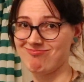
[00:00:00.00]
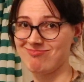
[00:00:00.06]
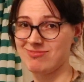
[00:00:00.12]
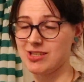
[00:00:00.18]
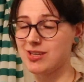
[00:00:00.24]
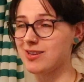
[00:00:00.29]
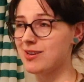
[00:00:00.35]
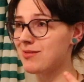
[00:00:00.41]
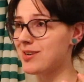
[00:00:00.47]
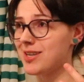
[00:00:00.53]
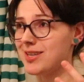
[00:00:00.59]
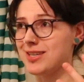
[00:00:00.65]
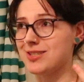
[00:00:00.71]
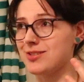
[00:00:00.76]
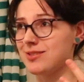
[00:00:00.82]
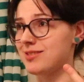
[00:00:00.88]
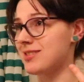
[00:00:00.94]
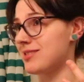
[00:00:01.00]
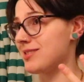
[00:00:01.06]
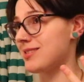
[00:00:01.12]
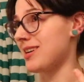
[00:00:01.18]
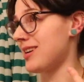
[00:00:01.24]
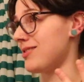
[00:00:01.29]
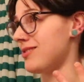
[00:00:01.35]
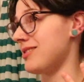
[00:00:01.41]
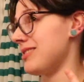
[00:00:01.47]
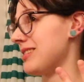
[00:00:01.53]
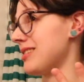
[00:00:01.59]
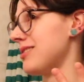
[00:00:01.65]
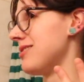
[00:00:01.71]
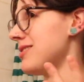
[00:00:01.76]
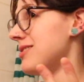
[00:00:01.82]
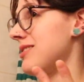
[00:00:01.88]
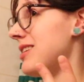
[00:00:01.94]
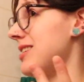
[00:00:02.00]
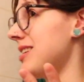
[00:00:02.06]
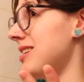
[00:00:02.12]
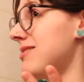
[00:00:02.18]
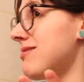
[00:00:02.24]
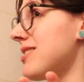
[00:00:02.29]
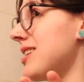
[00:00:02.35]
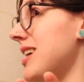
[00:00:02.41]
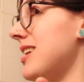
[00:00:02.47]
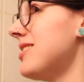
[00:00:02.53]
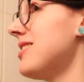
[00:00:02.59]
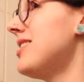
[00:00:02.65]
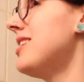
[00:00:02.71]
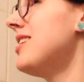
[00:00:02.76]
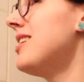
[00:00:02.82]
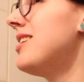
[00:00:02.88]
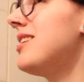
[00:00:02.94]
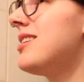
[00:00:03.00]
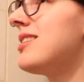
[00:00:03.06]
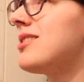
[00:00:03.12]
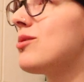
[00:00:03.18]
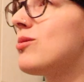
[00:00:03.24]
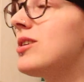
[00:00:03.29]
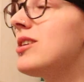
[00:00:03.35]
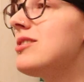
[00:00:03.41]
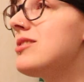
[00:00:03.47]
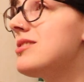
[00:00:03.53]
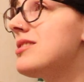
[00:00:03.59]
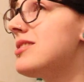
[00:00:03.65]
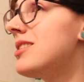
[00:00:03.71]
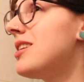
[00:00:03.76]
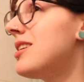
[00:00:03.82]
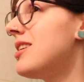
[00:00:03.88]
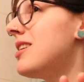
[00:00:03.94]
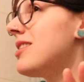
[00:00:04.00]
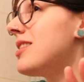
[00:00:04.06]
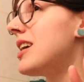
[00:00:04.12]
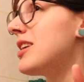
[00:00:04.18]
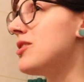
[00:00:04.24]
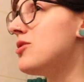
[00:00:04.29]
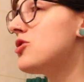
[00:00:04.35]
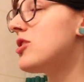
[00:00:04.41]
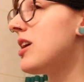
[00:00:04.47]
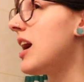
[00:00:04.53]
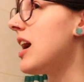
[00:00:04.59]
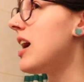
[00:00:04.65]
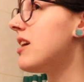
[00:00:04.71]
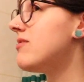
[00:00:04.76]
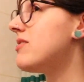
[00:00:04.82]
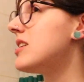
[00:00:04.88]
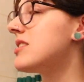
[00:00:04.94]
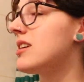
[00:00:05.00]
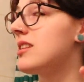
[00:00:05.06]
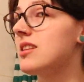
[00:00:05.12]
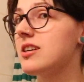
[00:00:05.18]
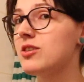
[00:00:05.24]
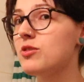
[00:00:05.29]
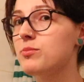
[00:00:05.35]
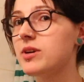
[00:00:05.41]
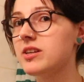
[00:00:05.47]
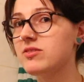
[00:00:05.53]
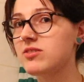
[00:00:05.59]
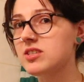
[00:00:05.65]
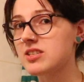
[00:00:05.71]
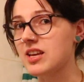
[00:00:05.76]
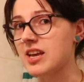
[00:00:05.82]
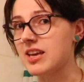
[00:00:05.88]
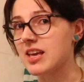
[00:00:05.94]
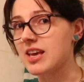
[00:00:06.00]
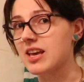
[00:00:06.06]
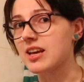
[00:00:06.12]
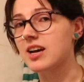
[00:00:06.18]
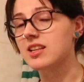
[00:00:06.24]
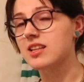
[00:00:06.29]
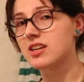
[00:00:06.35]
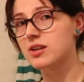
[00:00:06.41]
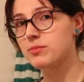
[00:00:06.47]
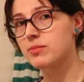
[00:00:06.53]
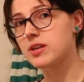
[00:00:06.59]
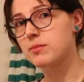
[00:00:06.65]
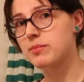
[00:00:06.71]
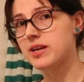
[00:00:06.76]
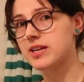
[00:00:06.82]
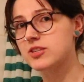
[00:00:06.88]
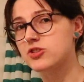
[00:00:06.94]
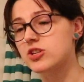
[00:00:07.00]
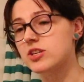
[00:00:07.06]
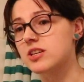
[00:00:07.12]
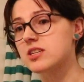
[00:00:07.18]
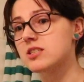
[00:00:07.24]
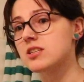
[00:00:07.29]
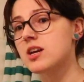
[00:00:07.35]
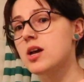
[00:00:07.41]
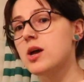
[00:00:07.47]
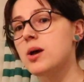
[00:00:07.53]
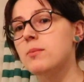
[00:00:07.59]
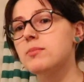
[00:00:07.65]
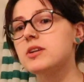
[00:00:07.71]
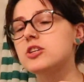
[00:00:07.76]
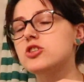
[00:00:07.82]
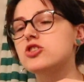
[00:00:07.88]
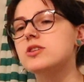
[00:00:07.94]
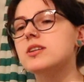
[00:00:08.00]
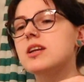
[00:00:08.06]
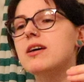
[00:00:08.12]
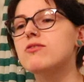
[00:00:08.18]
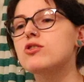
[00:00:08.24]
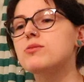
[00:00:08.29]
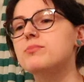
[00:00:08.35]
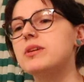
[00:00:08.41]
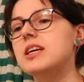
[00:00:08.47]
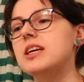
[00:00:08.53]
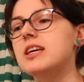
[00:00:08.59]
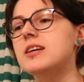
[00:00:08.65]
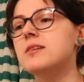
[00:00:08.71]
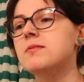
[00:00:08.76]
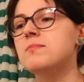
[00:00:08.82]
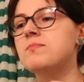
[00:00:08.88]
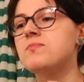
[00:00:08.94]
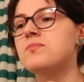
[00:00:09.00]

You don't want issues inside your ear holes right now, okay? The worst that you should have is a little bit of stinging, a little bit of pinchiness, but it should never be,